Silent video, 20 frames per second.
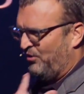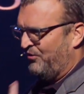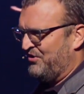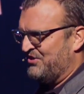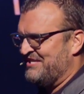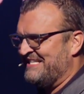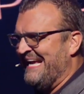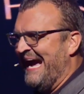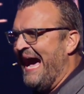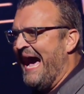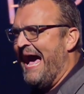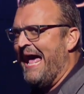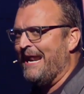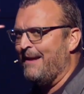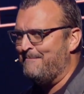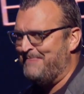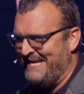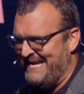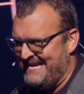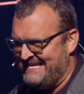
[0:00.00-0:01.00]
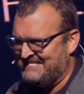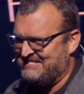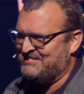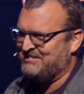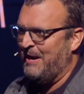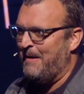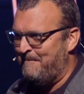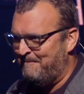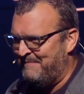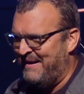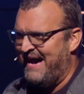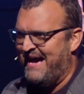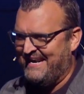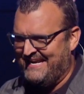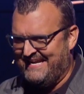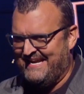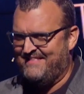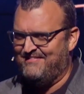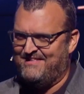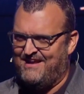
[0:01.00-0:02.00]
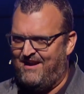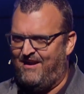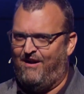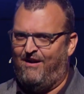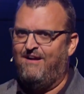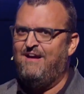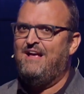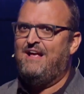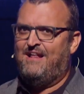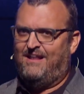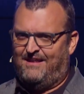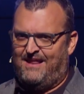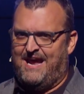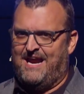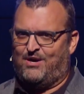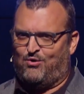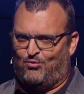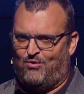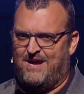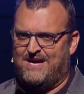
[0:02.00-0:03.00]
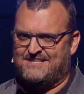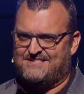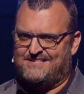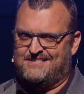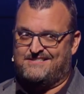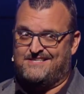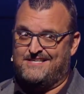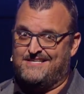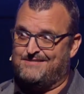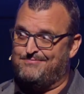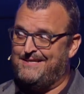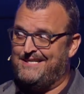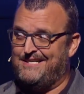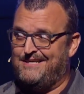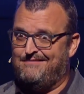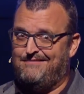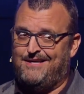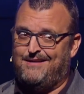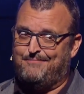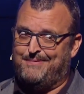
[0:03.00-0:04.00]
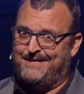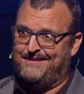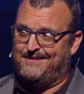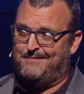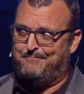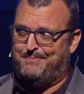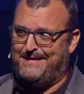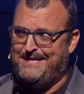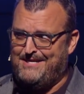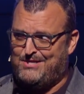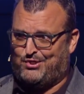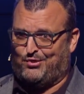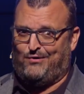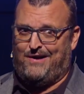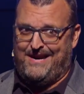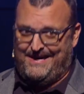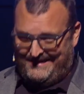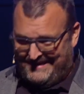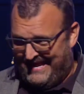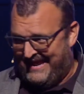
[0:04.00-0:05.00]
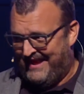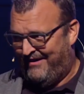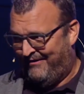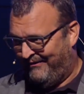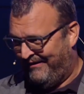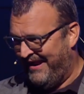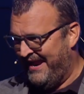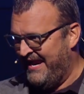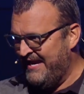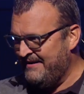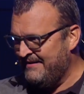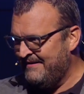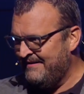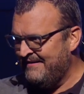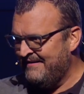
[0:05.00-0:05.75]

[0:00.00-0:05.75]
There's got to be somebody in there like Russ that says, man, I want to be on the beach right now, right?